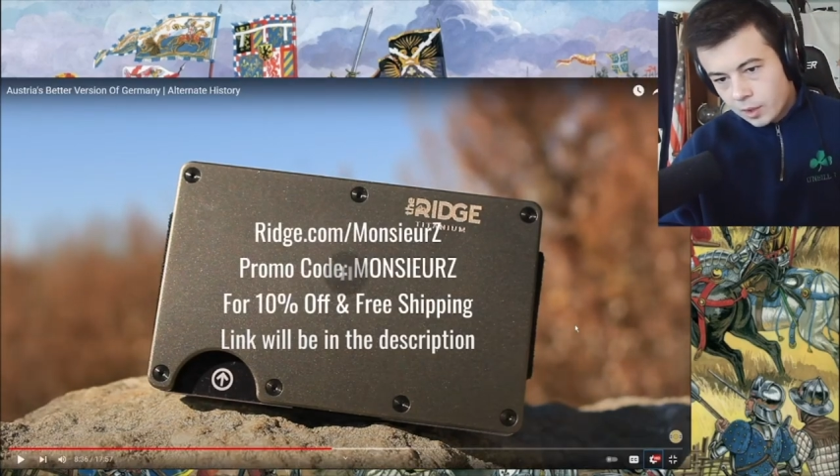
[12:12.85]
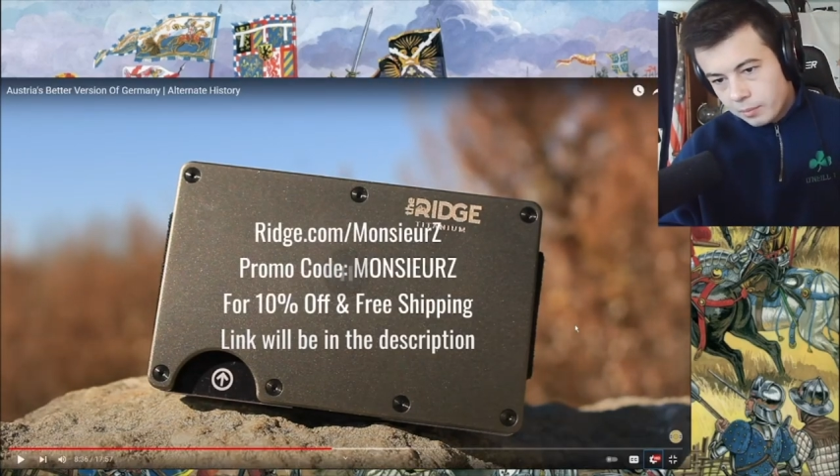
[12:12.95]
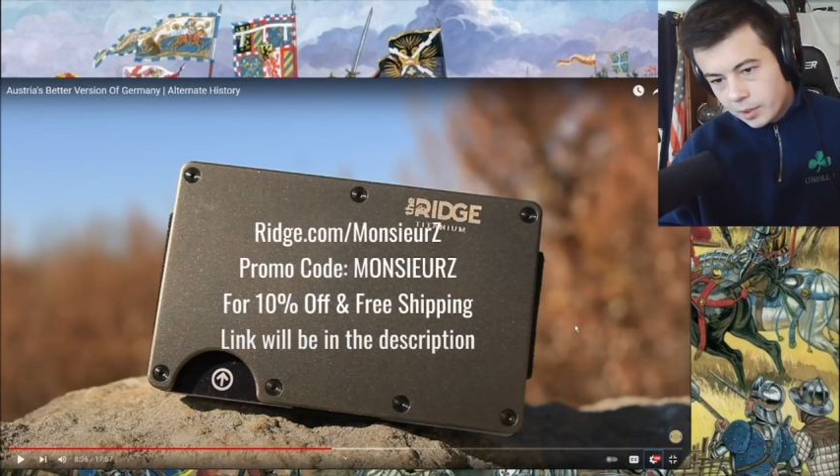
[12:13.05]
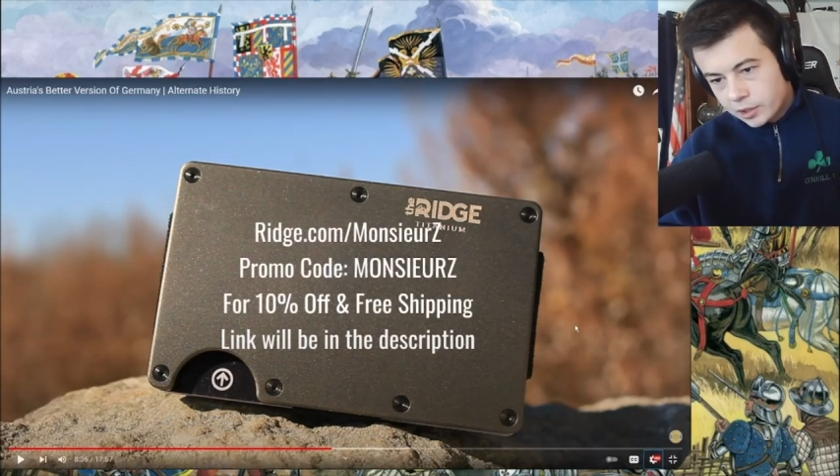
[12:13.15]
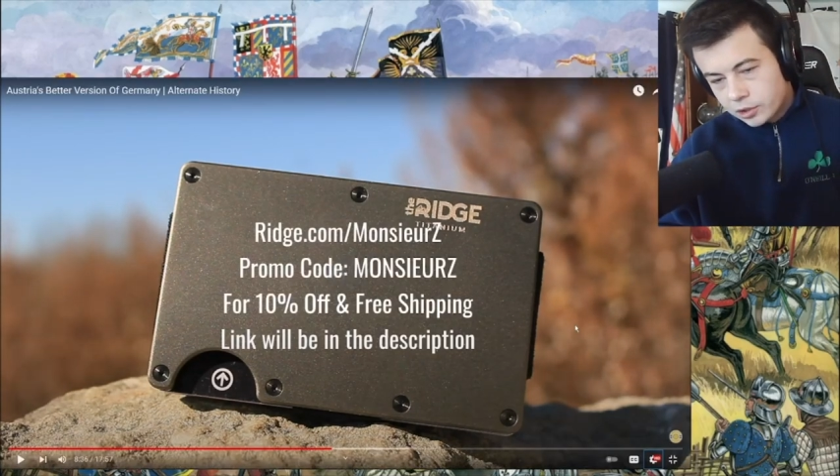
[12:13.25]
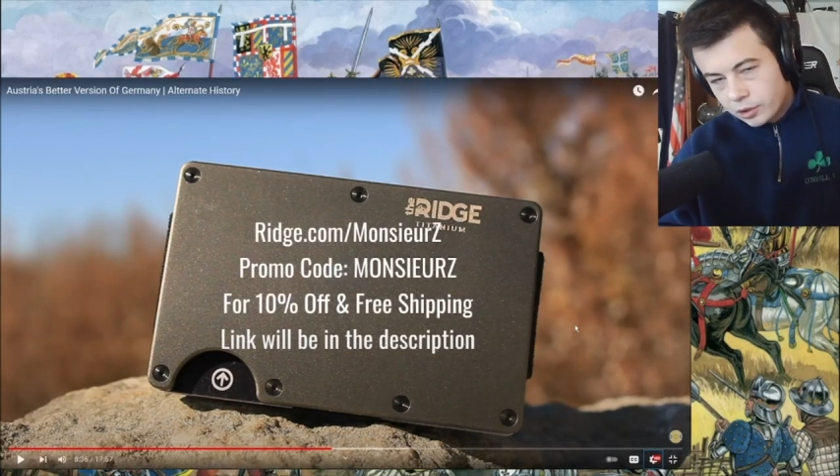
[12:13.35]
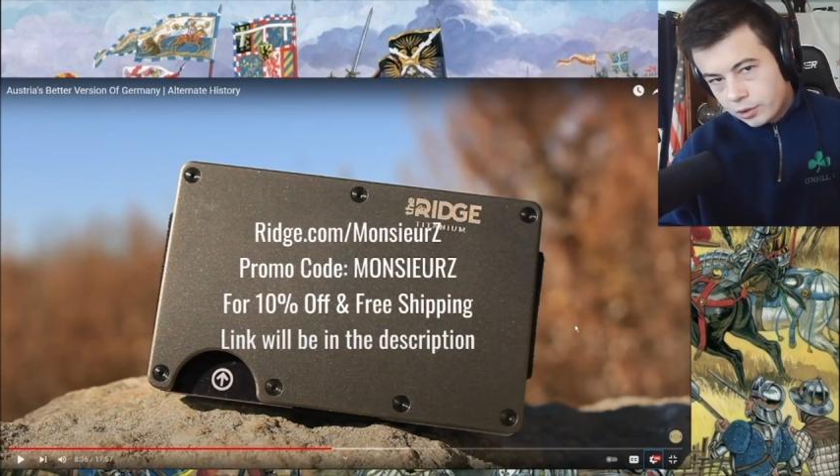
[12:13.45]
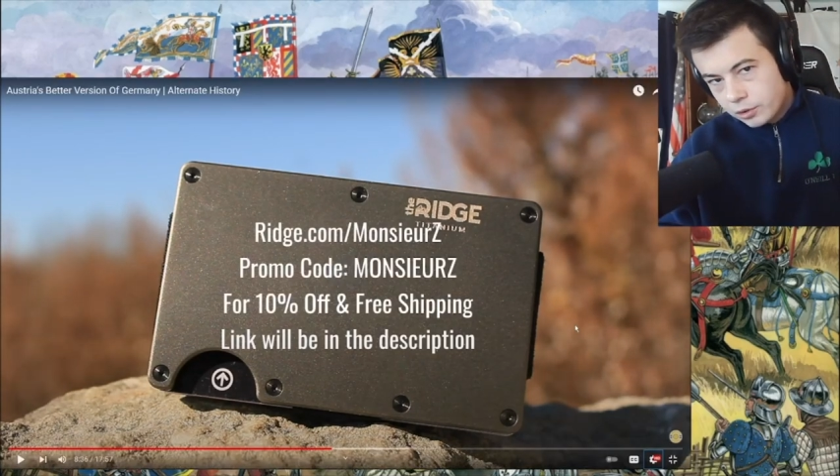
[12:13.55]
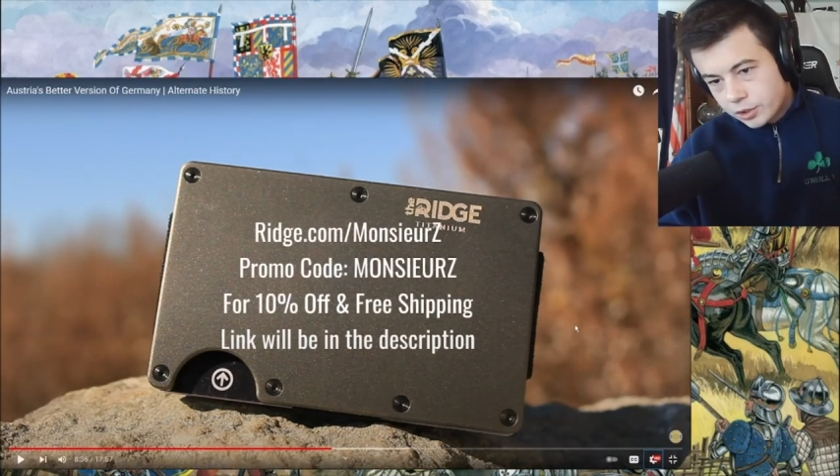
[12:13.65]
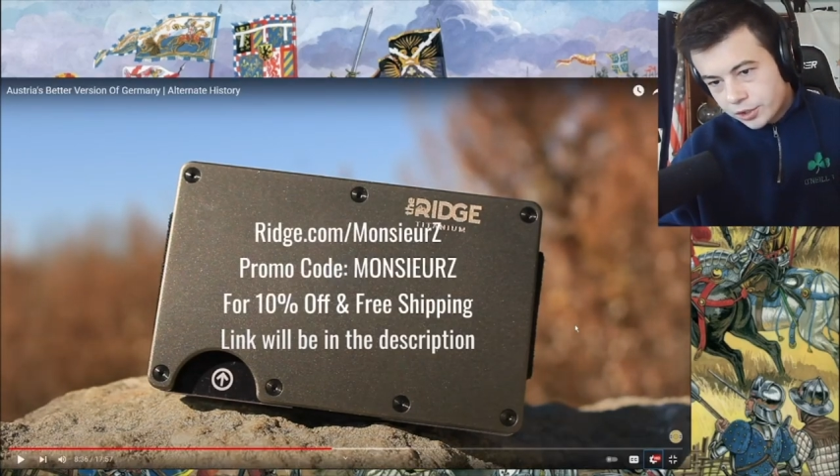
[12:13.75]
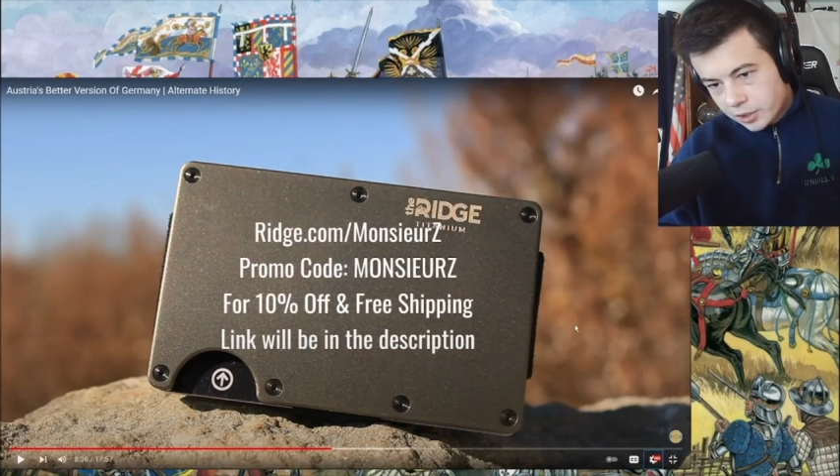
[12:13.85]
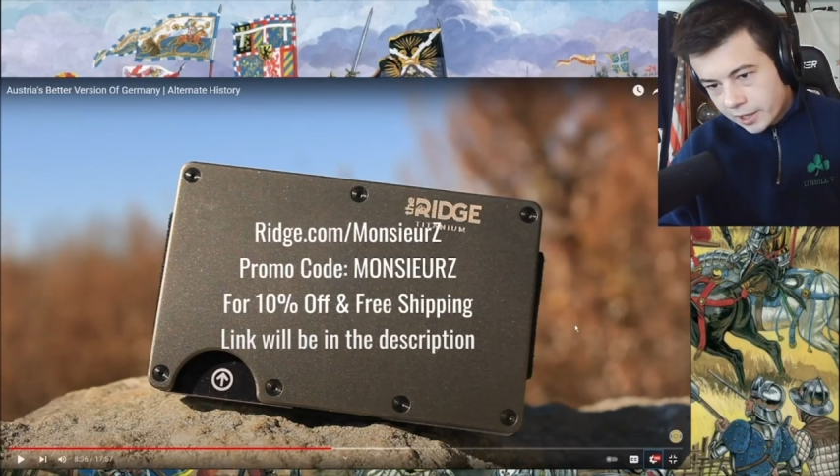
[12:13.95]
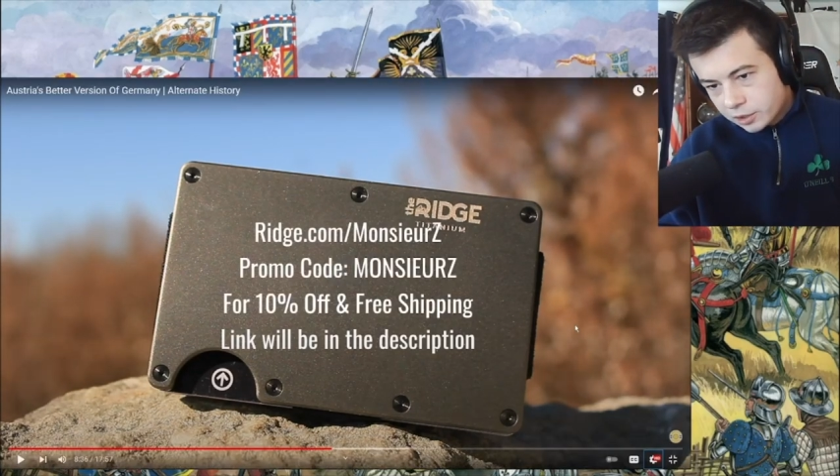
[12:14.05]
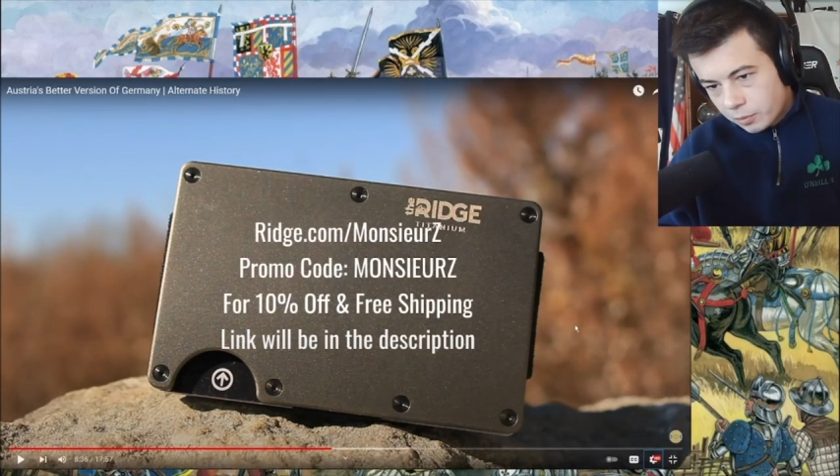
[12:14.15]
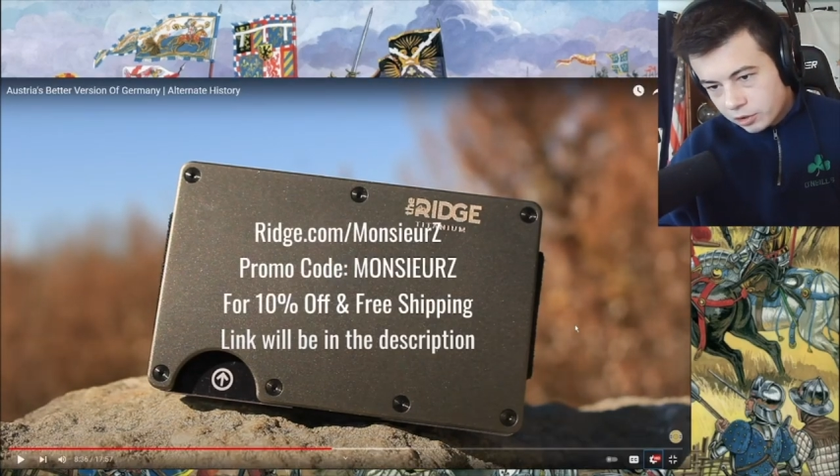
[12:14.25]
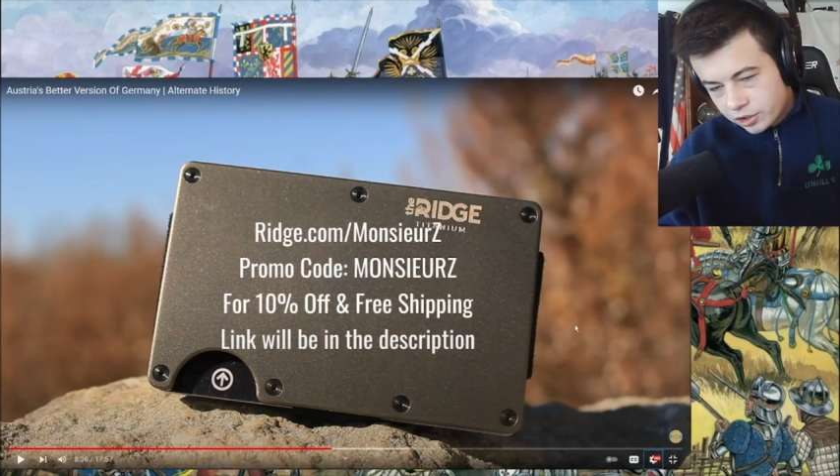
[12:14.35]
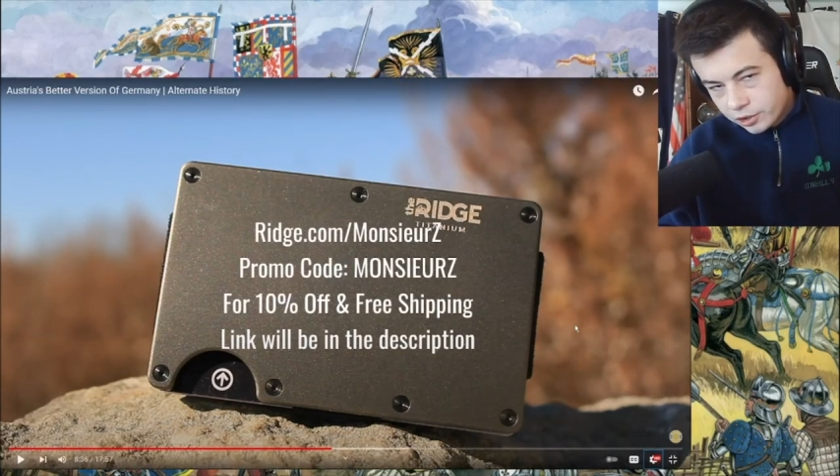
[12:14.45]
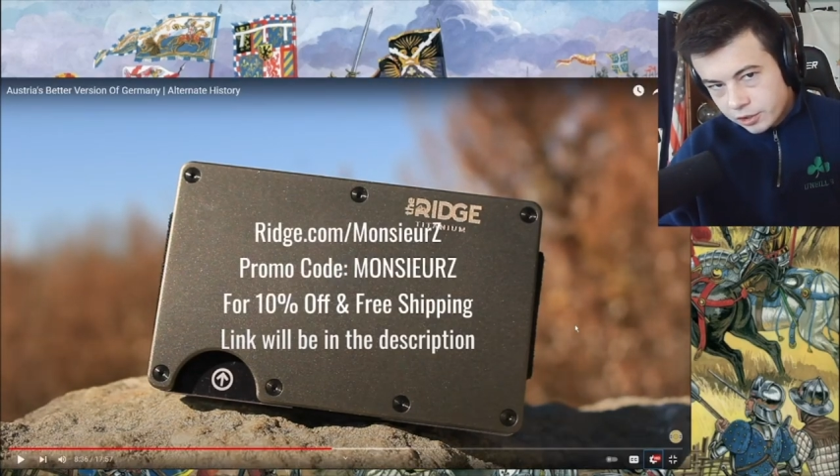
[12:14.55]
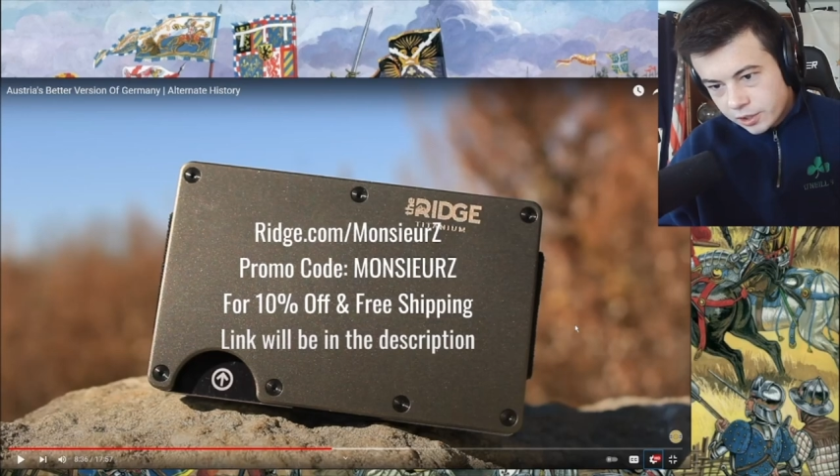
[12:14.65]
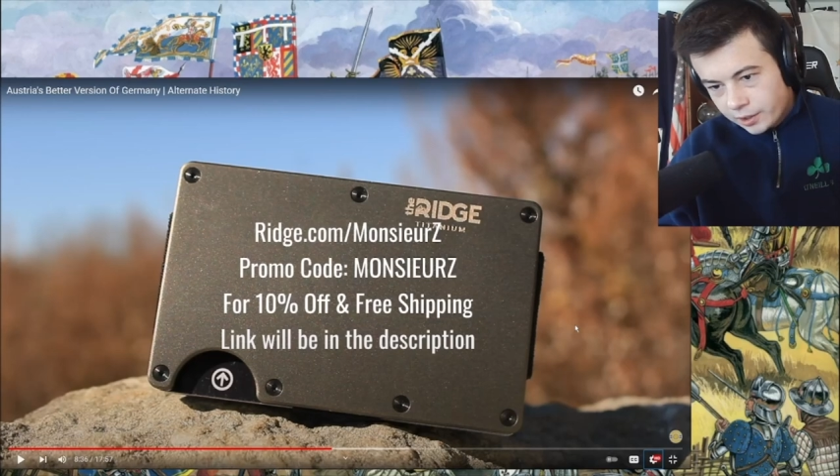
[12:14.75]
Make sure to use the
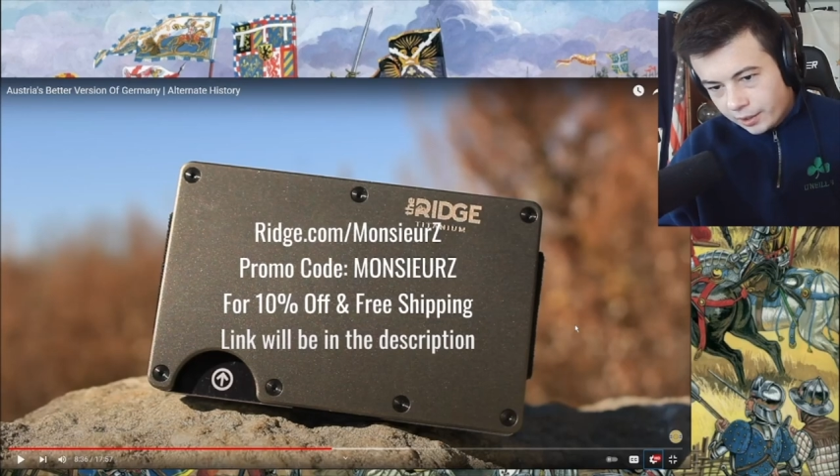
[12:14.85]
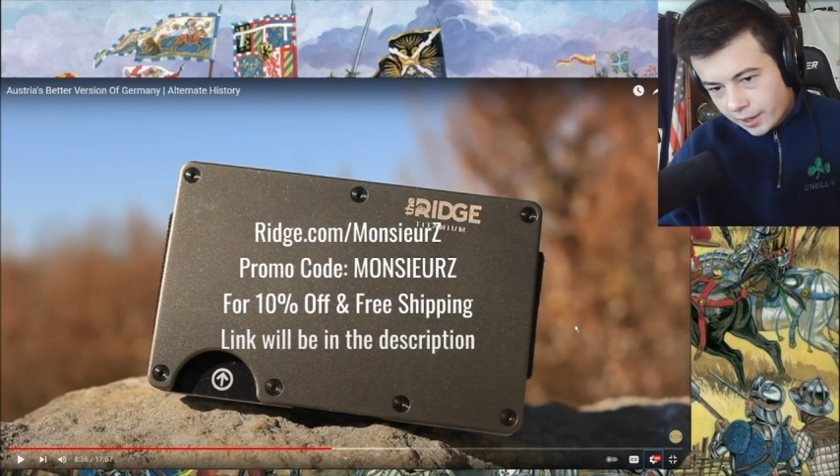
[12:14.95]
/monsieurz